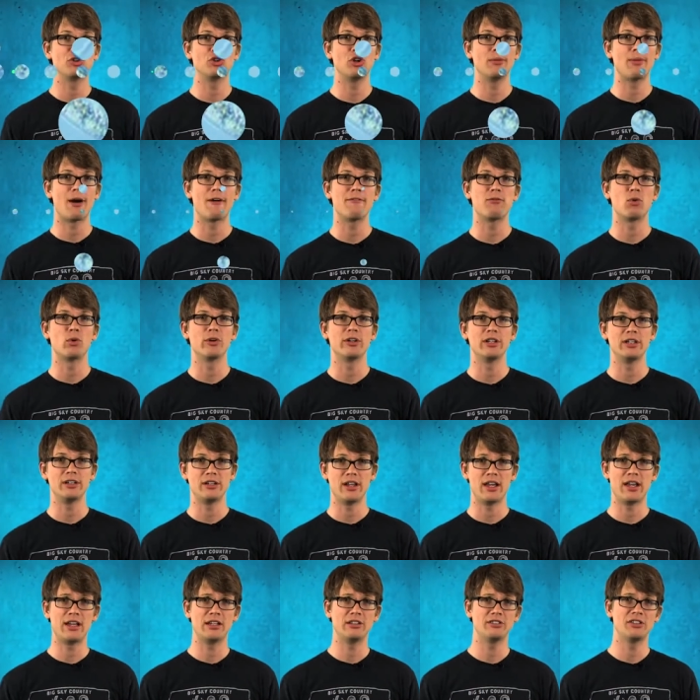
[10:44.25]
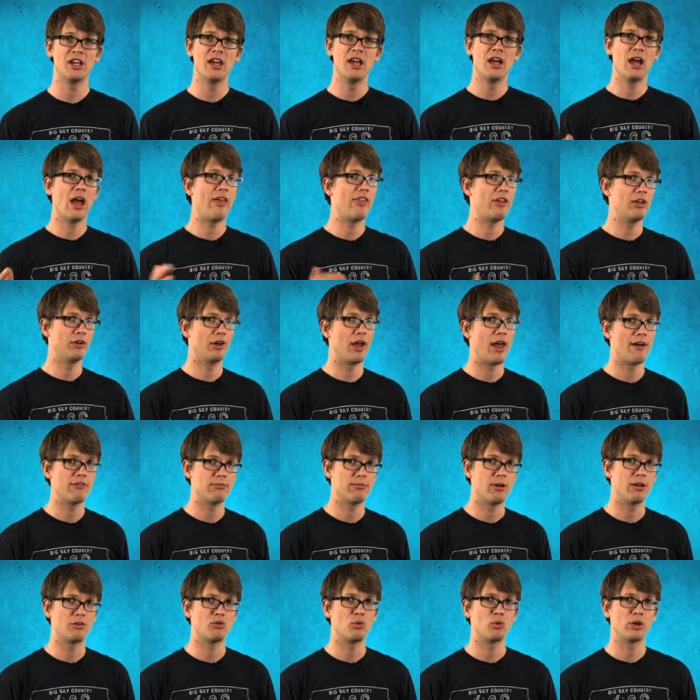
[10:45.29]
only about 14 days and they only have
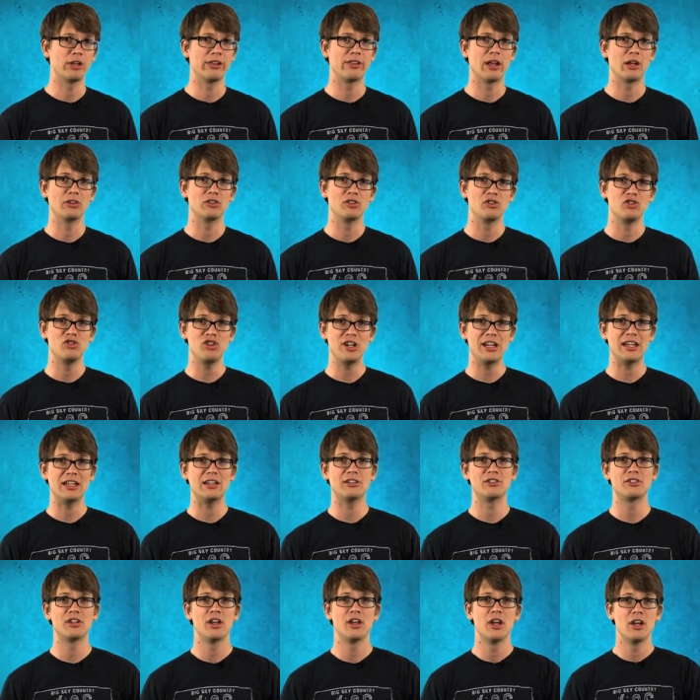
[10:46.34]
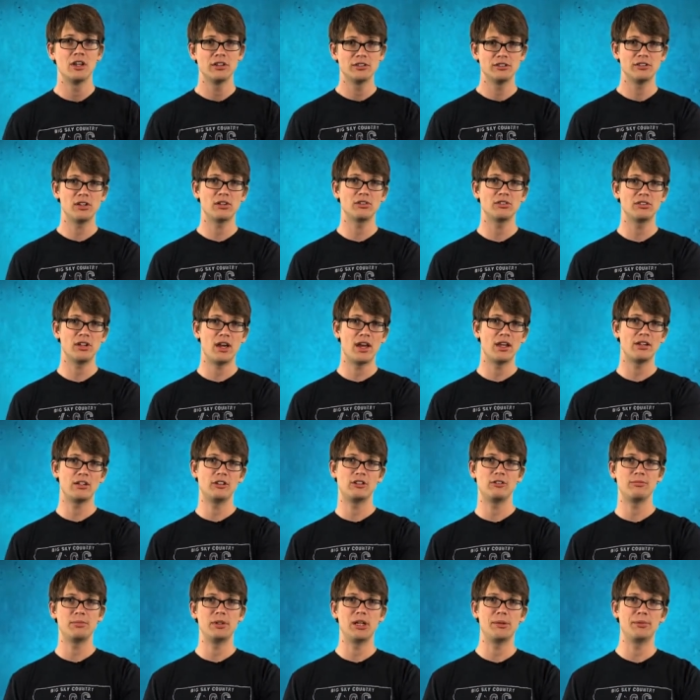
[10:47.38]
about 20,000 genes, so scientists
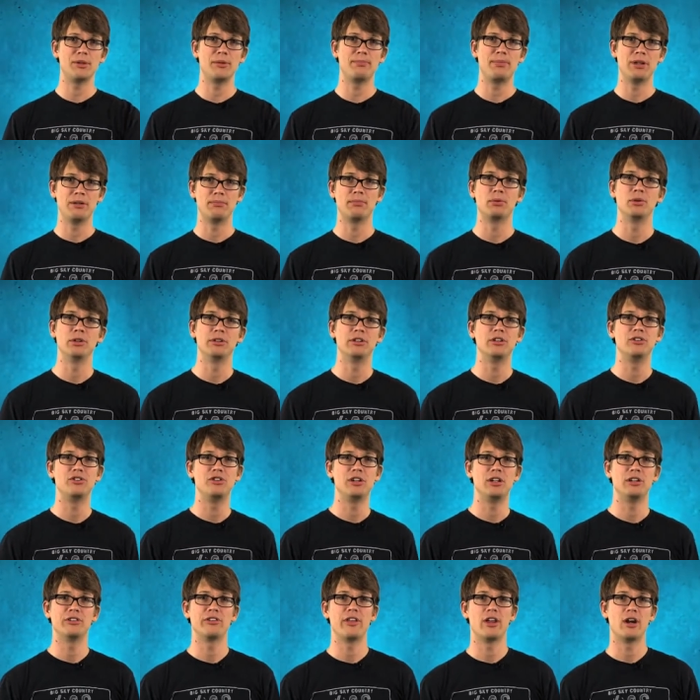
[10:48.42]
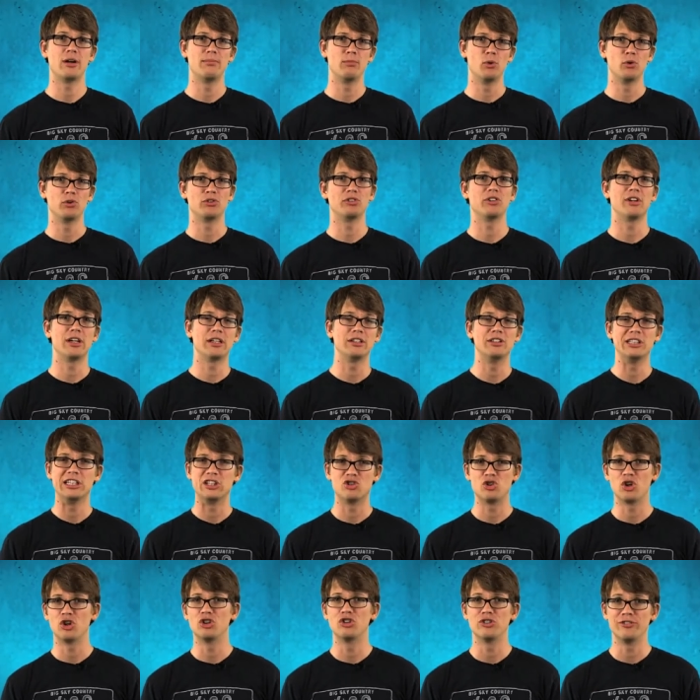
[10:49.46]
have been able to pinpoint the genes that are most likely in
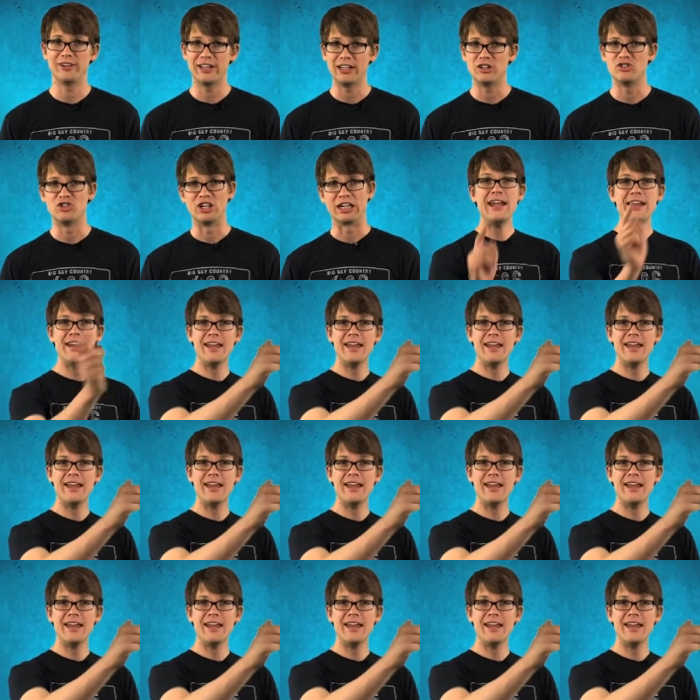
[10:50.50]
charge of aging. In